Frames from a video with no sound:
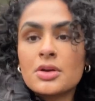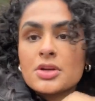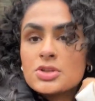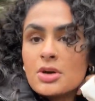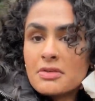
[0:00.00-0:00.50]

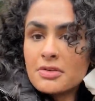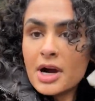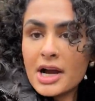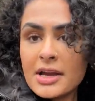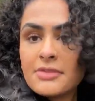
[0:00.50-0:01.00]
So I've
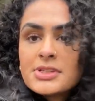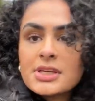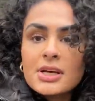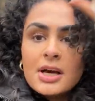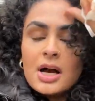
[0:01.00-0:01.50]
arrived
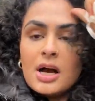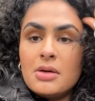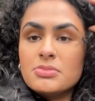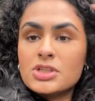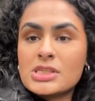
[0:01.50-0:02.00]

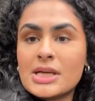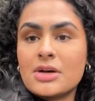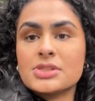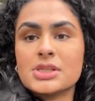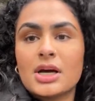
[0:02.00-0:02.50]
just
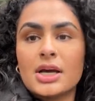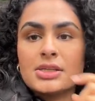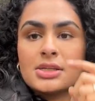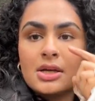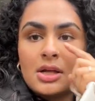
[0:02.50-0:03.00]
outside
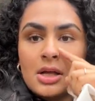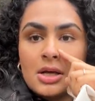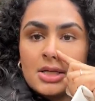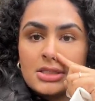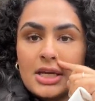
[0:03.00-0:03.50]

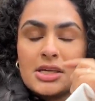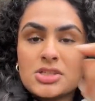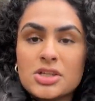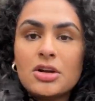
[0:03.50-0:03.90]
today's shoot